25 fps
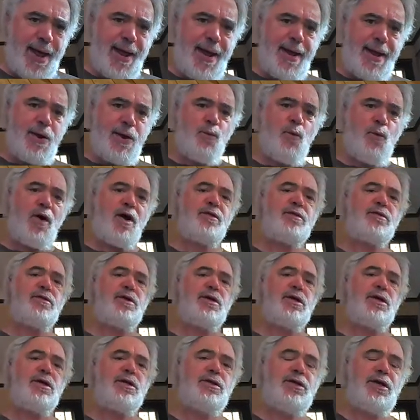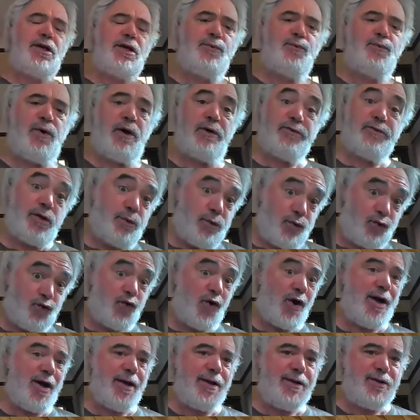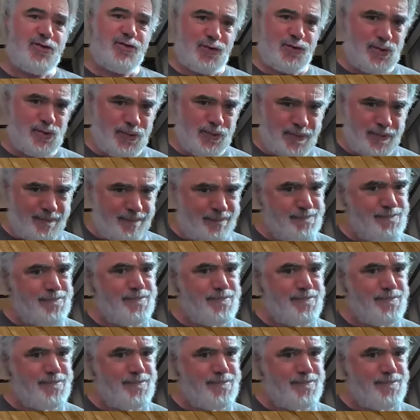And one thing he did was he was trying to